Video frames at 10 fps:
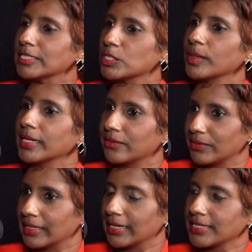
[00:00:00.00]
that's when I
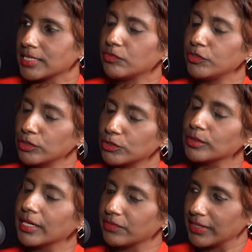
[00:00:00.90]
realized, if you
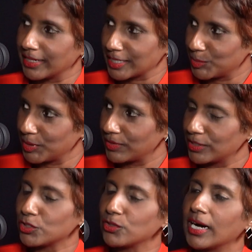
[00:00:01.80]
don't have the
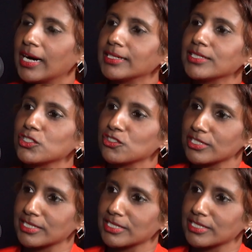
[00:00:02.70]
experience, you harness your